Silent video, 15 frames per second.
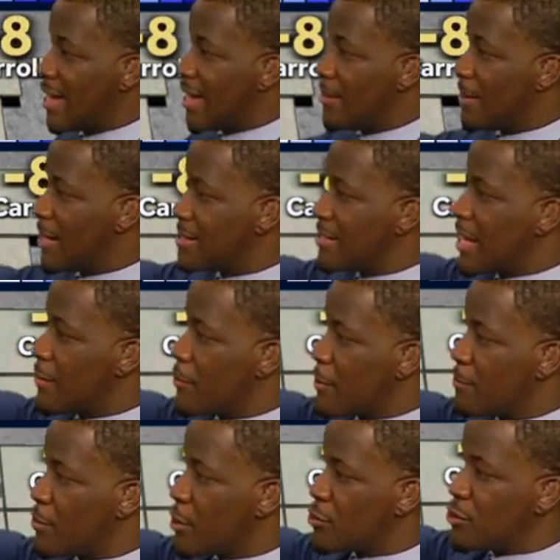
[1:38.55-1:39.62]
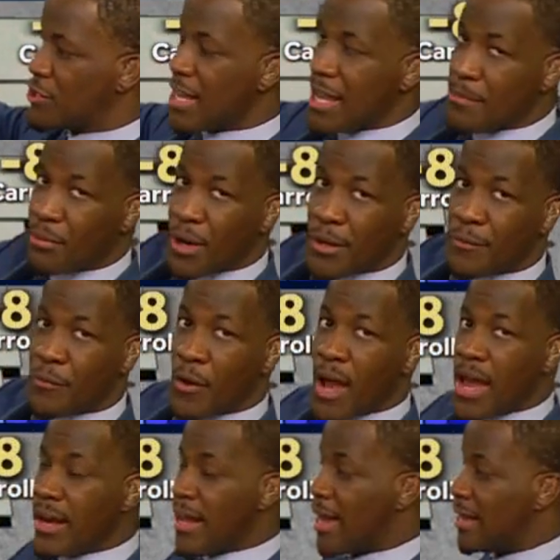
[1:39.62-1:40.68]
And by the time we approach daybreak
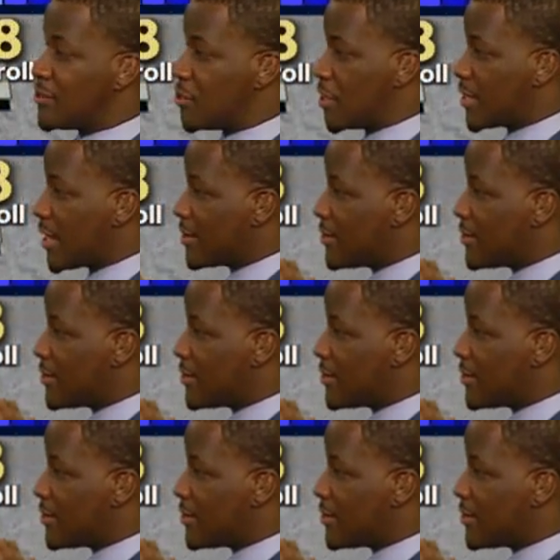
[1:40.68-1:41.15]
Friday, check out